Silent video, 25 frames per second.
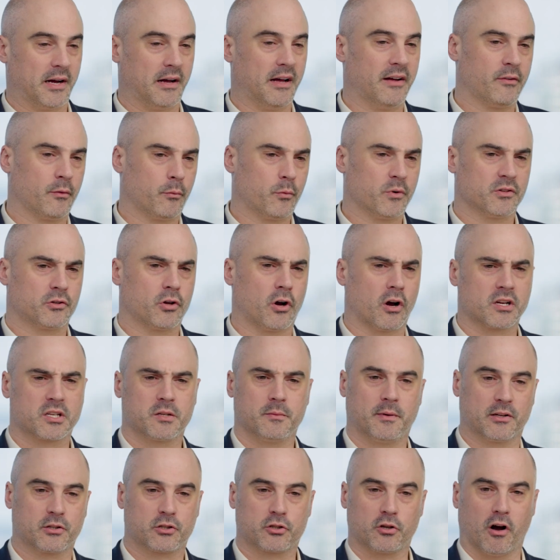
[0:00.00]
everyone talks
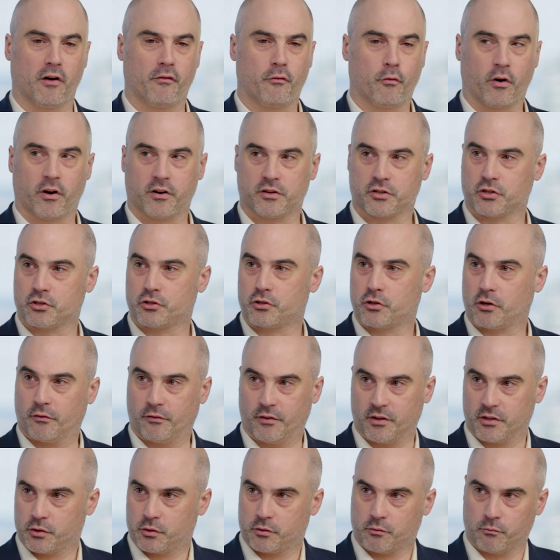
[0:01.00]
about software as a
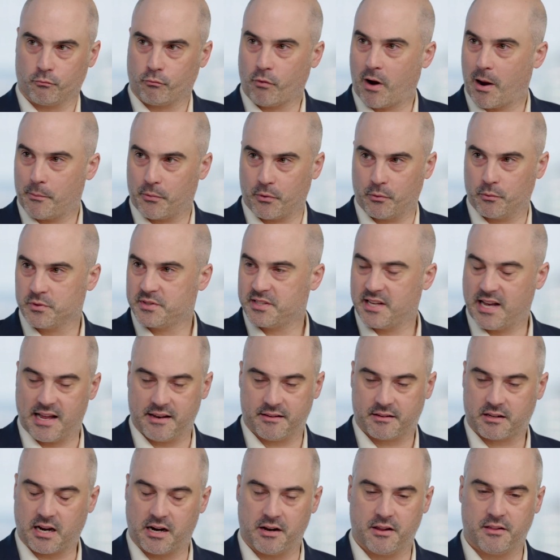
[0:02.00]
service. Robert, was
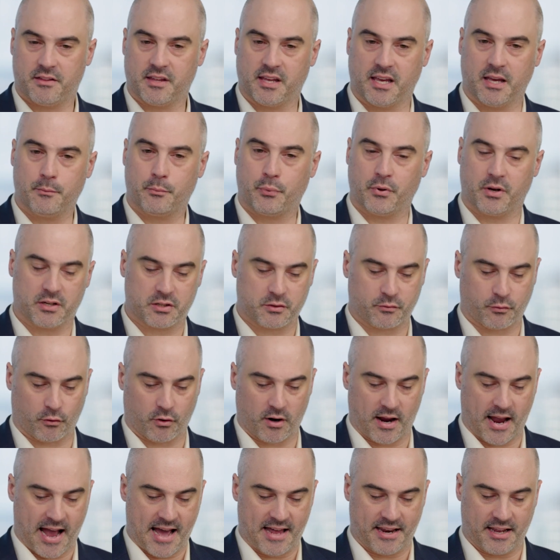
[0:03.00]
that kind of the impetus
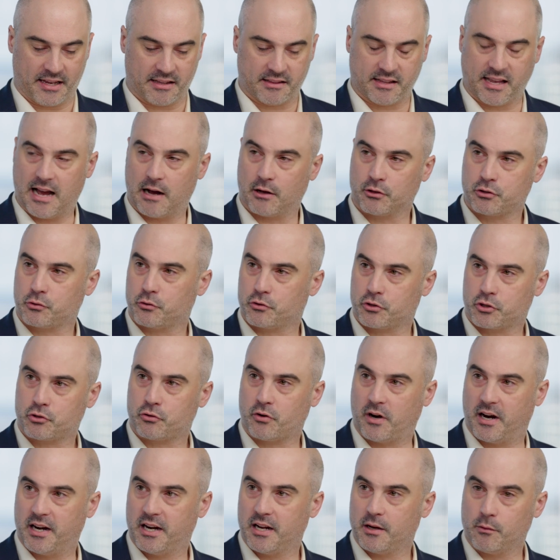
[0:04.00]
for adding the outsourced
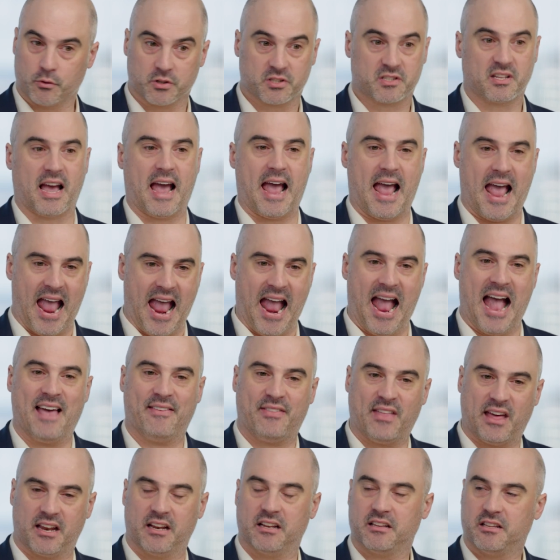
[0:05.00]
trading, was to add
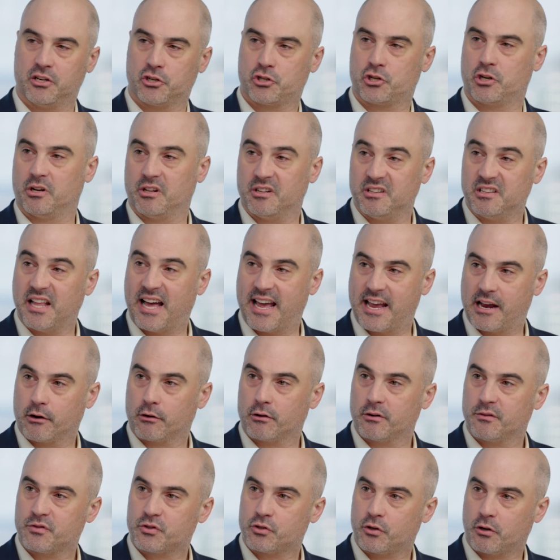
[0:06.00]
that additional layer
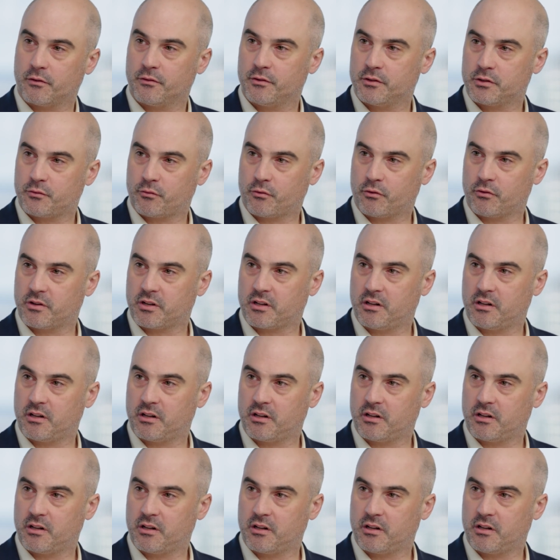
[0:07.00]
of service for the